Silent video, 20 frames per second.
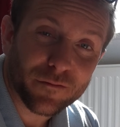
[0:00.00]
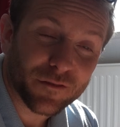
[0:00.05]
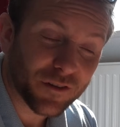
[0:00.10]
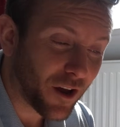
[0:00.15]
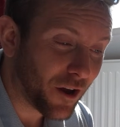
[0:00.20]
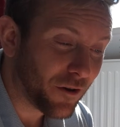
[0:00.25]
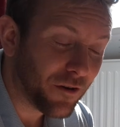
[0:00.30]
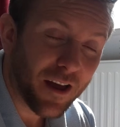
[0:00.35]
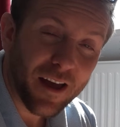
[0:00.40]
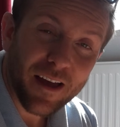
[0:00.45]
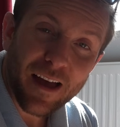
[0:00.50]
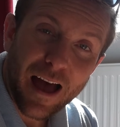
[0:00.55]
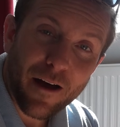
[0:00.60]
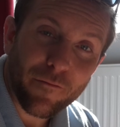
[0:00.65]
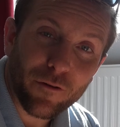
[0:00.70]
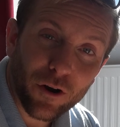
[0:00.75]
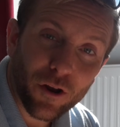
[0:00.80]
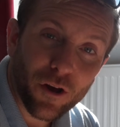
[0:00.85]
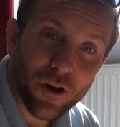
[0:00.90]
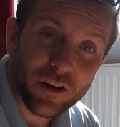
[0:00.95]
So
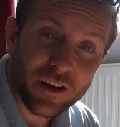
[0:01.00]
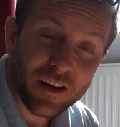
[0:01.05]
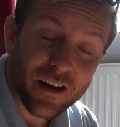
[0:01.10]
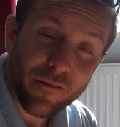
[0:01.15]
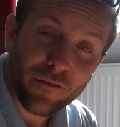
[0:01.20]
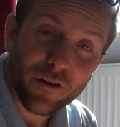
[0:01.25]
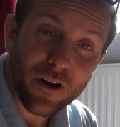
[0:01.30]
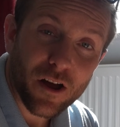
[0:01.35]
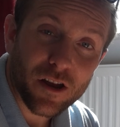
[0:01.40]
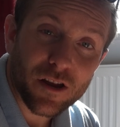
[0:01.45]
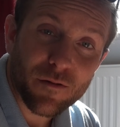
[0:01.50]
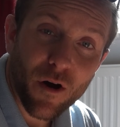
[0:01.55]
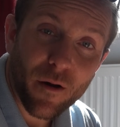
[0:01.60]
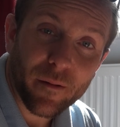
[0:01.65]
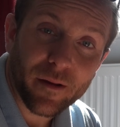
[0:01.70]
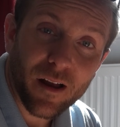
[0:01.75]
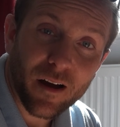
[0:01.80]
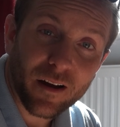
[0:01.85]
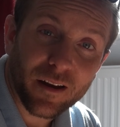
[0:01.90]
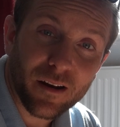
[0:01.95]
have a look. You never know. You might
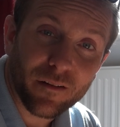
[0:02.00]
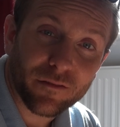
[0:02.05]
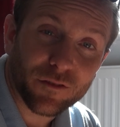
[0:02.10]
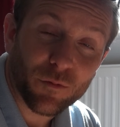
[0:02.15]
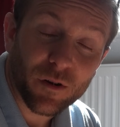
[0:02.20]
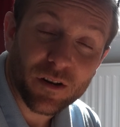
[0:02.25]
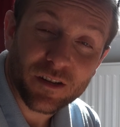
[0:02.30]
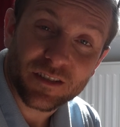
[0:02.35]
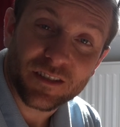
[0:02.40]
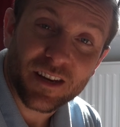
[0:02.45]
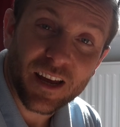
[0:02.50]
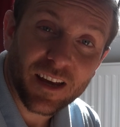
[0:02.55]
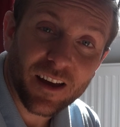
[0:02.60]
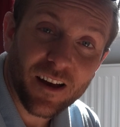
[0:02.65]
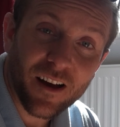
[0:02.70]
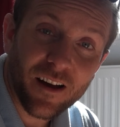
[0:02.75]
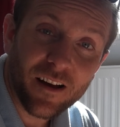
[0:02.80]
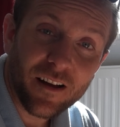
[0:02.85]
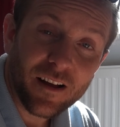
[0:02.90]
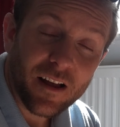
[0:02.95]
be lucky enough to win a
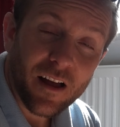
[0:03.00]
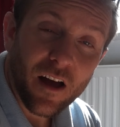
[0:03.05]
sticker,